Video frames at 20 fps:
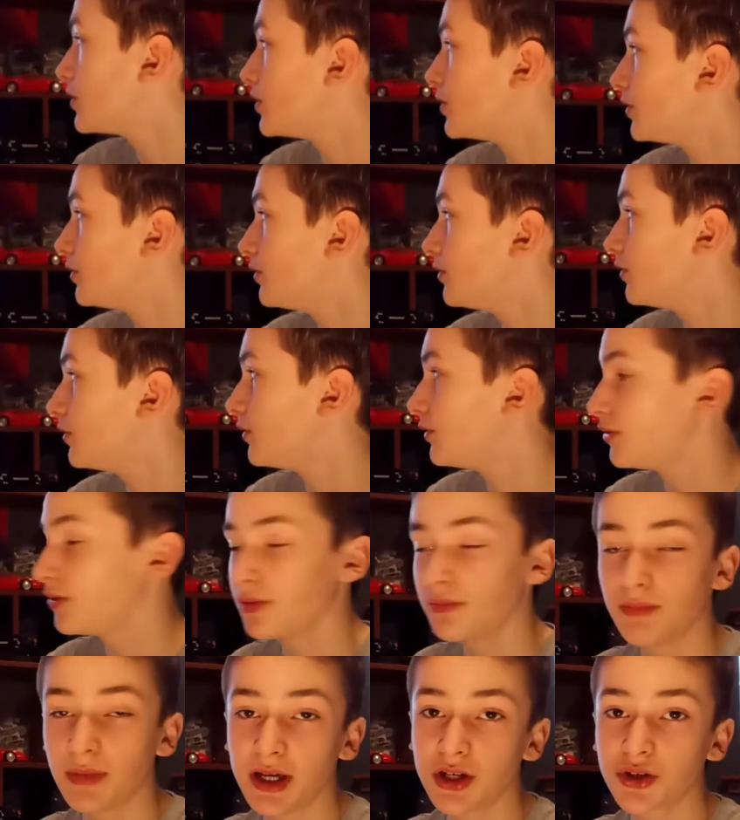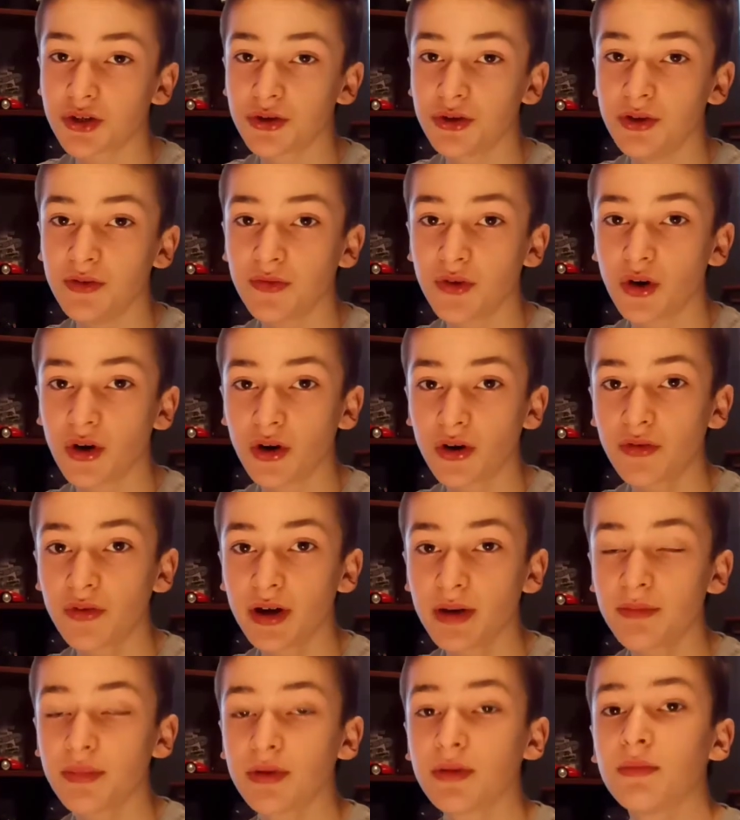to make sure you've got
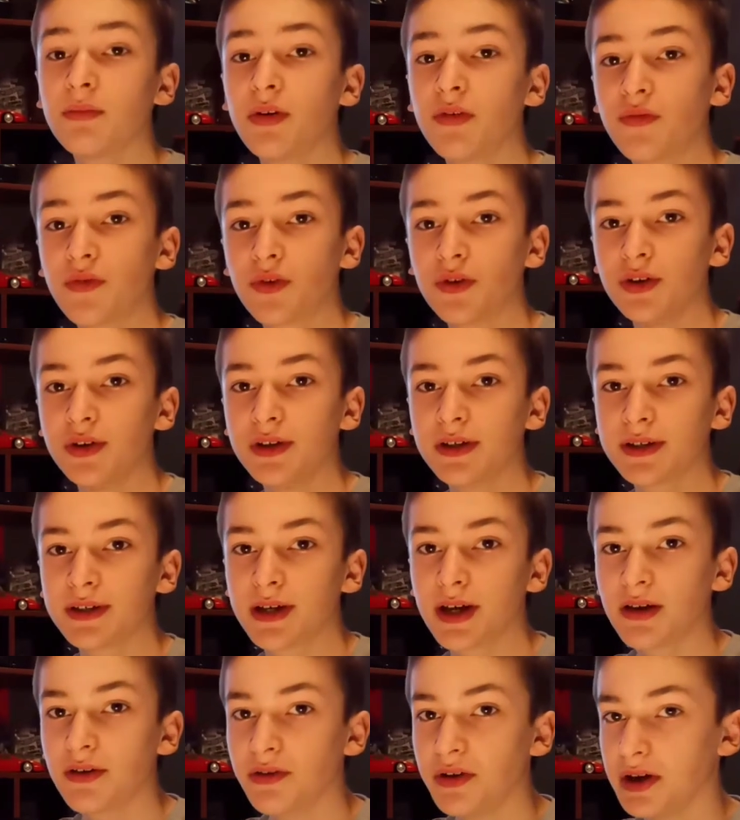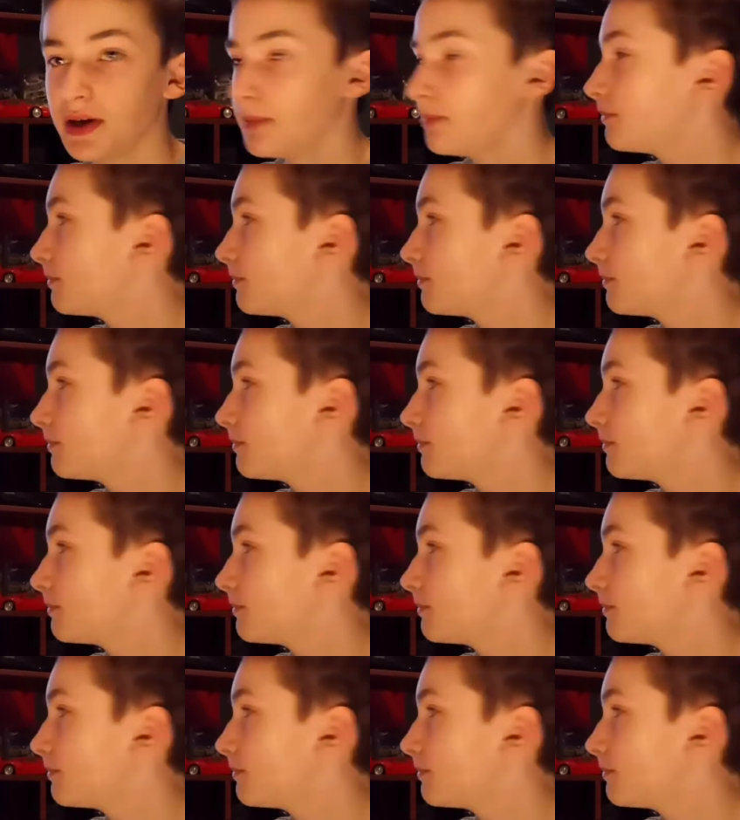grip before you accelerate.